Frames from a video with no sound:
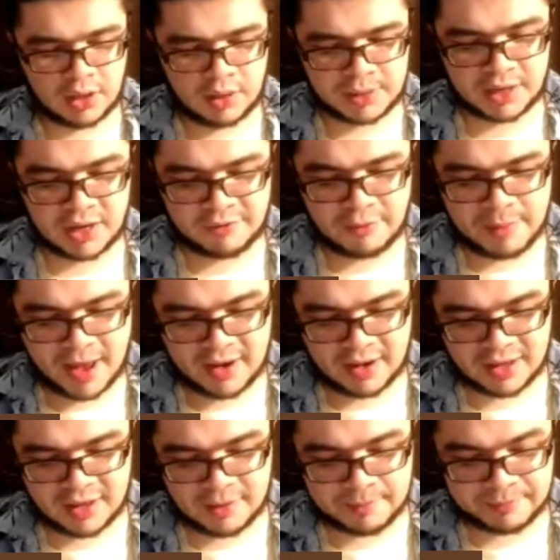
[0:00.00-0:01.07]
But enough about
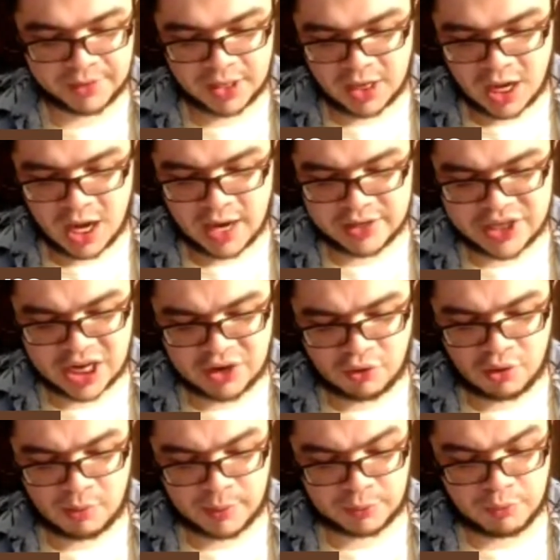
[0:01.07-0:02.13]
him. Jake
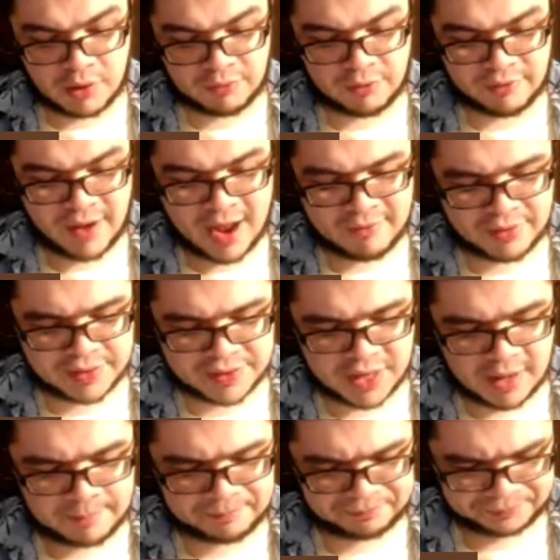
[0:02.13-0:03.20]
Cronenworth, 1-for-5 in this
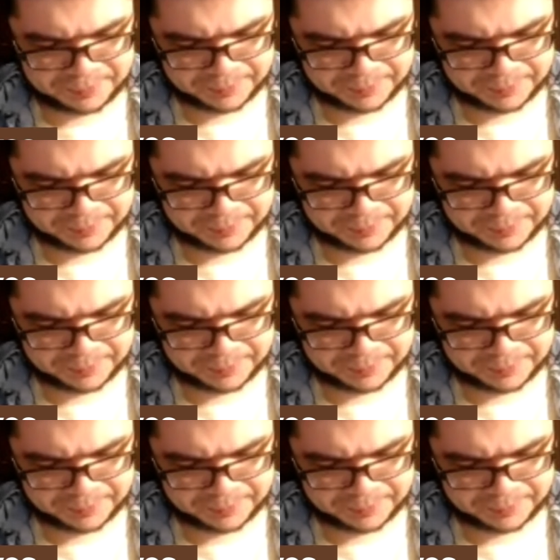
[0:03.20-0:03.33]
game.